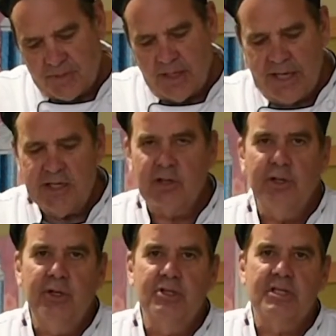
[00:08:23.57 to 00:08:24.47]
And I
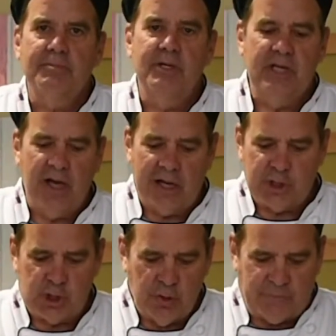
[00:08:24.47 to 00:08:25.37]
included some of the au
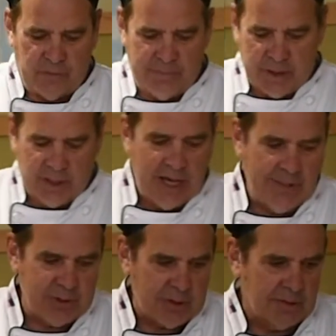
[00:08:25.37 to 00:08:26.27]
jus from the
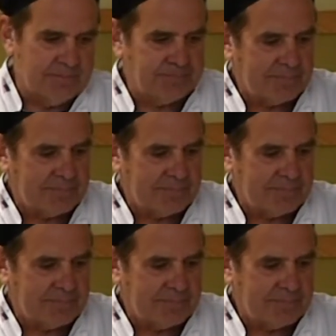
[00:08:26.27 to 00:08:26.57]
lobster.